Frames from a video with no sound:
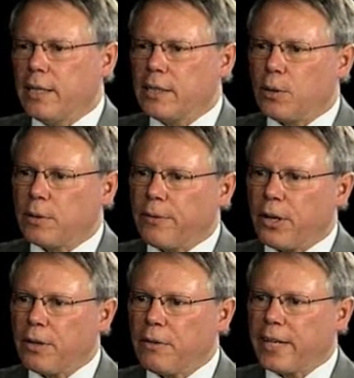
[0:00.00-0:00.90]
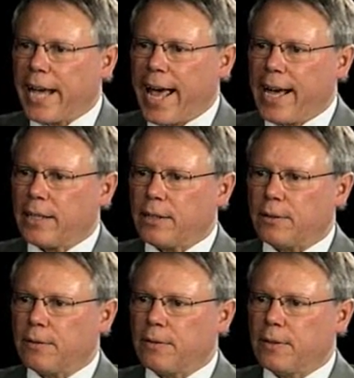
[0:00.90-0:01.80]
So it's very
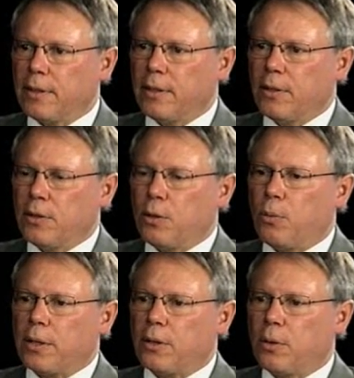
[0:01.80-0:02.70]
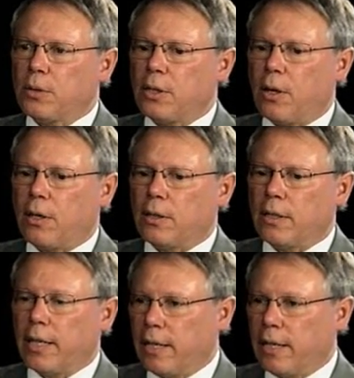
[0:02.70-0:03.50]
reactive to what goes on